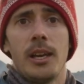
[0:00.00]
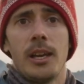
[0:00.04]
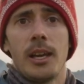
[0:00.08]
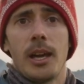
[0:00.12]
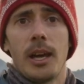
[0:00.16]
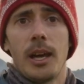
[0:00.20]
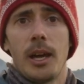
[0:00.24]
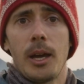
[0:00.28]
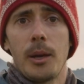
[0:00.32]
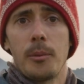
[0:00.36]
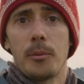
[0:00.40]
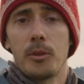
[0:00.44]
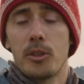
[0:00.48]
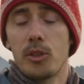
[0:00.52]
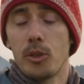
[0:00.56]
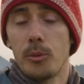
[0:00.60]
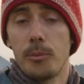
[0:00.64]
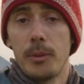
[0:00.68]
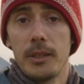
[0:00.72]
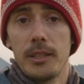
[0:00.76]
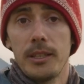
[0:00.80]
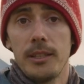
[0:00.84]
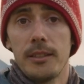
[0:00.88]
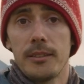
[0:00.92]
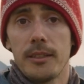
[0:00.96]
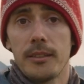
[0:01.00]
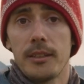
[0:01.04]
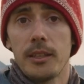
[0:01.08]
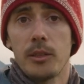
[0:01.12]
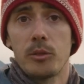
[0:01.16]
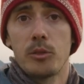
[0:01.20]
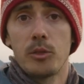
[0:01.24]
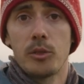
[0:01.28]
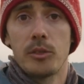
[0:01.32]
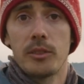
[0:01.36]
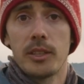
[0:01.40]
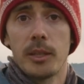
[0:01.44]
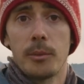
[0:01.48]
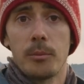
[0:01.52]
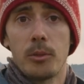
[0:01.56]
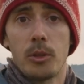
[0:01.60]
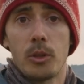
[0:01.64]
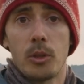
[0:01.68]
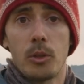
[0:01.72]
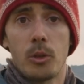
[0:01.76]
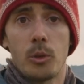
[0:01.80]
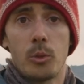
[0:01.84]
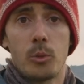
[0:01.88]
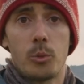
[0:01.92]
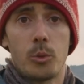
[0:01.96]
But so basically that's how the
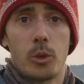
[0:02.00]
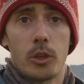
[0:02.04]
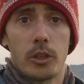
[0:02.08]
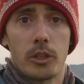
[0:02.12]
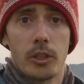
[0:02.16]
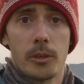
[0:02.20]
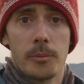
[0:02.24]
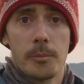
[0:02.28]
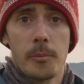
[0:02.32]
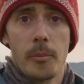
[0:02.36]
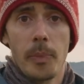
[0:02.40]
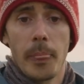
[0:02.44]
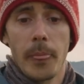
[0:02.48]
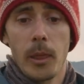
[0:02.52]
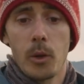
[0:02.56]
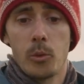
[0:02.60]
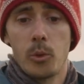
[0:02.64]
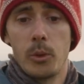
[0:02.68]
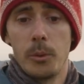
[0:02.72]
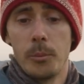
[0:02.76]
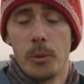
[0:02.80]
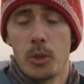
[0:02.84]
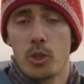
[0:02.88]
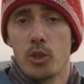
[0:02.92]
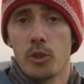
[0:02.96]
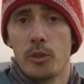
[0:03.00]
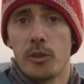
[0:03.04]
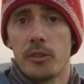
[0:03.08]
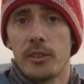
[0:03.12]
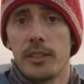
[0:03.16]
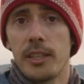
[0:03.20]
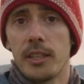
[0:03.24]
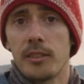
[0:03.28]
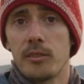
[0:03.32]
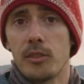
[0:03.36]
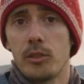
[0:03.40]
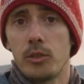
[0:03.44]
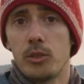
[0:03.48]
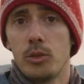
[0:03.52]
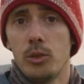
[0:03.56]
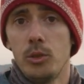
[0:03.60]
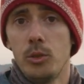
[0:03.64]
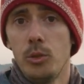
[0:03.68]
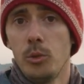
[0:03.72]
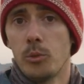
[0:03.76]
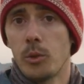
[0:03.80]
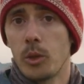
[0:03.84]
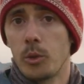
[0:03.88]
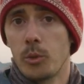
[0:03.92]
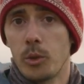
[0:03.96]
sampler works. We measure the
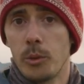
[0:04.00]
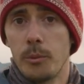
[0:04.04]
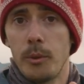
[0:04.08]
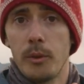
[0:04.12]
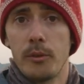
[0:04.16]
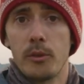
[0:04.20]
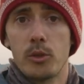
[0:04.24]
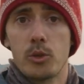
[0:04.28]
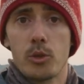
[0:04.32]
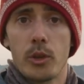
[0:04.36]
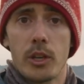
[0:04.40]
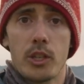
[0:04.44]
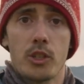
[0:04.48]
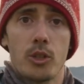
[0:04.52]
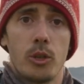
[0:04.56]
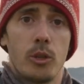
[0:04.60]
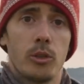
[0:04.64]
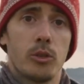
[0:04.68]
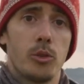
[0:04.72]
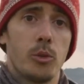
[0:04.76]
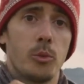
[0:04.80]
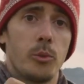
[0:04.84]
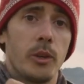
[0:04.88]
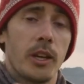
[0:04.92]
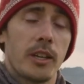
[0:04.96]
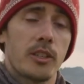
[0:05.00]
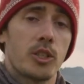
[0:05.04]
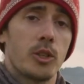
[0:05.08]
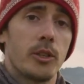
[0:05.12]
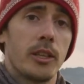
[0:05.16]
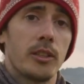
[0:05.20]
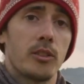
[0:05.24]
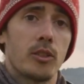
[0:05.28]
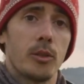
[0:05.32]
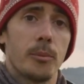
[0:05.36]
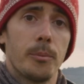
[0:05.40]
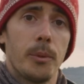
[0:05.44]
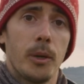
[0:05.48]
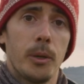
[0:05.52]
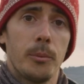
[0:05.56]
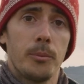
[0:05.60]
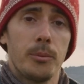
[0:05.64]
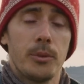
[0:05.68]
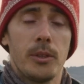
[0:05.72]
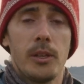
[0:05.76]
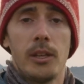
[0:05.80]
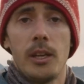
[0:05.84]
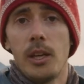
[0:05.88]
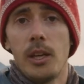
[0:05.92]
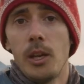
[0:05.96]
SO2. When we're above the threshold, we actionate the pump.
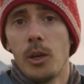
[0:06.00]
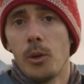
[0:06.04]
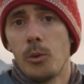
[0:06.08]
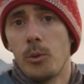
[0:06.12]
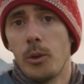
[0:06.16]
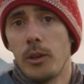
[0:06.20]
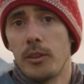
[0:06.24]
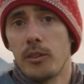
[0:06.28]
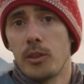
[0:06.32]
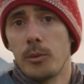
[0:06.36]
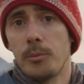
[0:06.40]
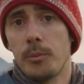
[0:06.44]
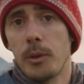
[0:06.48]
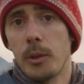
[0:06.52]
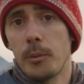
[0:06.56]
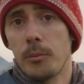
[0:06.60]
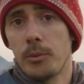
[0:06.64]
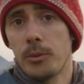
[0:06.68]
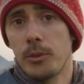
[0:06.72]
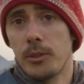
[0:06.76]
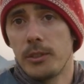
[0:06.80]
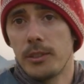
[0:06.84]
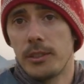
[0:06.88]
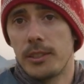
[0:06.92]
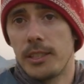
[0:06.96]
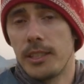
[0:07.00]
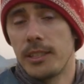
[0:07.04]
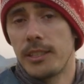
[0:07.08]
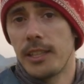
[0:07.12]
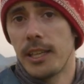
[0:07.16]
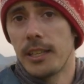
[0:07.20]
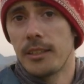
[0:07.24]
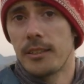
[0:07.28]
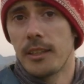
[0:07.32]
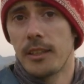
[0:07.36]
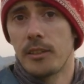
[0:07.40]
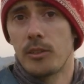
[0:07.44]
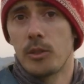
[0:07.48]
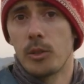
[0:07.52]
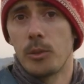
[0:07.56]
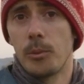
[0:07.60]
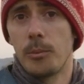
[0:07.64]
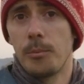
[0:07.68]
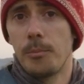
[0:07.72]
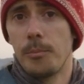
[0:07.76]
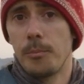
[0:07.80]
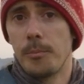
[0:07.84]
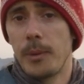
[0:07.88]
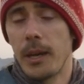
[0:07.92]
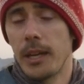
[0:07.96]
When the pump detects that the
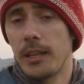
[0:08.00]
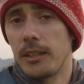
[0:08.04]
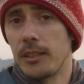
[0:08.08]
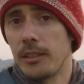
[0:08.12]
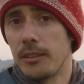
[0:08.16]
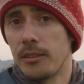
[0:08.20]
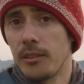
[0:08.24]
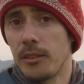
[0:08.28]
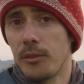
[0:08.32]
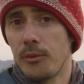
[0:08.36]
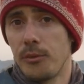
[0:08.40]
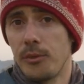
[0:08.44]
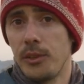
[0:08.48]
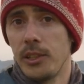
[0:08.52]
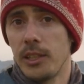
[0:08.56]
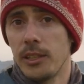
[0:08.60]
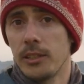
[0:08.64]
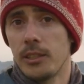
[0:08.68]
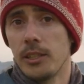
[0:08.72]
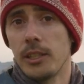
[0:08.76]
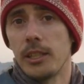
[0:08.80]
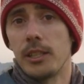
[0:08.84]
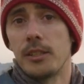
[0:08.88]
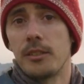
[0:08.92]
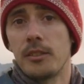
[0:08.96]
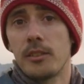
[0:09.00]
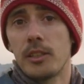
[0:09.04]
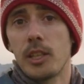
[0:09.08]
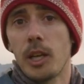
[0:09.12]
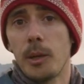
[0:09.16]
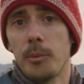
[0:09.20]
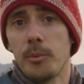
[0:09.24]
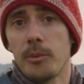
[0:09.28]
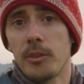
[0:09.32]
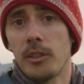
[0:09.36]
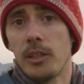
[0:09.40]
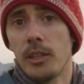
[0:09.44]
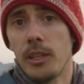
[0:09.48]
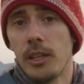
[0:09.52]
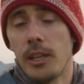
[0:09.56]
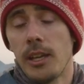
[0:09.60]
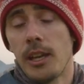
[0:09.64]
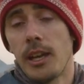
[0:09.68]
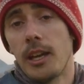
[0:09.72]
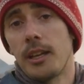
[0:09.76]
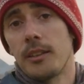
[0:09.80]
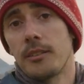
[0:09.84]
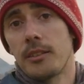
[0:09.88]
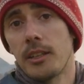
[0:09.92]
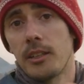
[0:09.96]
bag is filled, it stops,
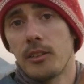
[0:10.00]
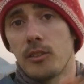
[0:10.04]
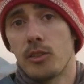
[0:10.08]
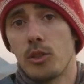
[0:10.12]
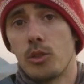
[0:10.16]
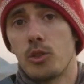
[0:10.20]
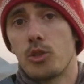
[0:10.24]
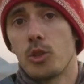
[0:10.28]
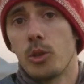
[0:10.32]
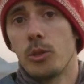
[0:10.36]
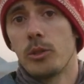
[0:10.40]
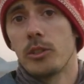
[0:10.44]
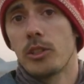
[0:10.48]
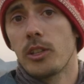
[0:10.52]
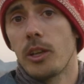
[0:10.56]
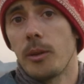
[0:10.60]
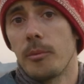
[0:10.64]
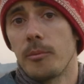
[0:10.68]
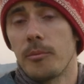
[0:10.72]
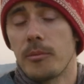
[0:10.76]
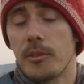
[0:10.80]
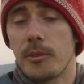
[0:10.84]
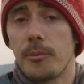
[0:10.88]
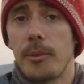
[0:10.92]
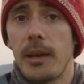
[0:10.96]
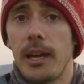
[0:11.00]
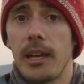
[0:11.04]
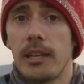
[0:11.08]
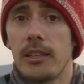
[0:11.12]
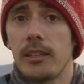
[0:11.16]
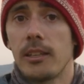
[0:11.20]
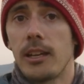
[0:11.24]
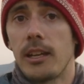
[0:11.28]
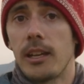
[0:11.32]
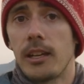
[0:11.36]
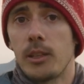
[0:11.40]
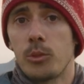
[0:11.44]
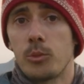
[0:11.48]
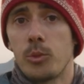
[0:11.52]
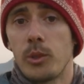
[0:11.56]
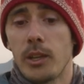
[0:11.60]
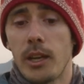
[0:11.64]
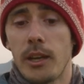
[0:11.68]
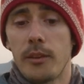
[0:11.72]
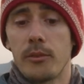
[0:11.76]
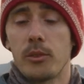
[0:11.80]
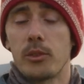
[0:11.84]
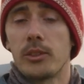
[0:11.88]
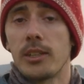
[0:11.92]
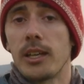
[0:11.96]
and then the drone comes back and we
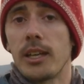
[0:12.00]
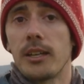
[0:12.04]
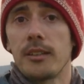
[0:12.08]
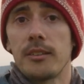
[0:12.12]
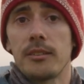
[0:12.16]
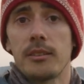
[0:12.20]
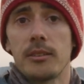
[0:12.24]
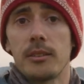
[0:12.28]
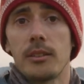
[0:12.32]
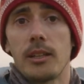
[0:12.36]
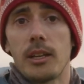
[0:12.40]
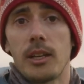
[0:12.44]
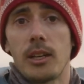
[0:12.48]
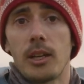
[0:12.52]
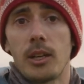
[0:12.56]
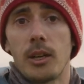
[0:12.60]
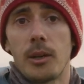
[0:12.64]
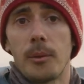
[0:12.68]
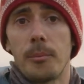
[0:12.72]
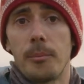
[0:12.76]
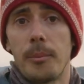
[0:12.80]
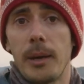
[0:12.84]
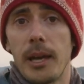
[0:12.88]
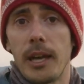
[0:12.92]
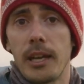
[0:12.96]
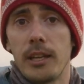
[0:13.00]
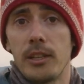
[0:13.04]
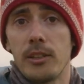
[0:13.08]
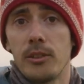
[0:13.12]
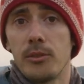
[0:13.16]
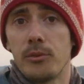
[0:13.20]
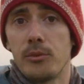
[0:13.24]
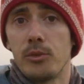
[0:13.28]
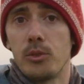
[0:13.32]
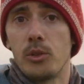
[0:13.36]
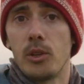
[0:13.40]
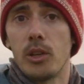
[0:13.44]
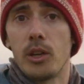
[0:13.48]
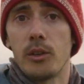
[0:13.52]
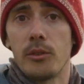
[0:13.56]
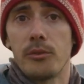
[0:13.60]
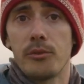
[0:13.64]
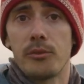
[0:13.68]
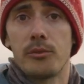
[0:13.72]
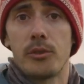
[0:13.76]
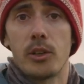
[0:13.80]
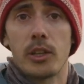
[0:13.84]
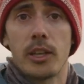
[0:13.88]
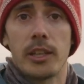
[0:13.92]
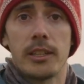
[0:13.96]
have a nice bag full of
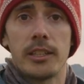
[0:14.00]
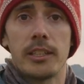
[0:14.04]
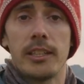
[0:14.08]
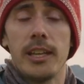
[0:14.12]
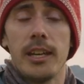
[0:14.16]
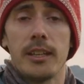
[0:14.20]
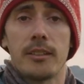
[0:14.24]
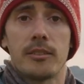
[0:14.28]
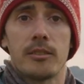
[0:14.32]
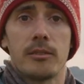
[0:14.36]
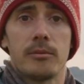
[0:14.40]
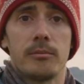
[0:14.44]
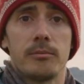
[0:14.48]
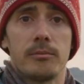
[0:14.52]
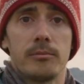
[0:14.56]
volcanic gas.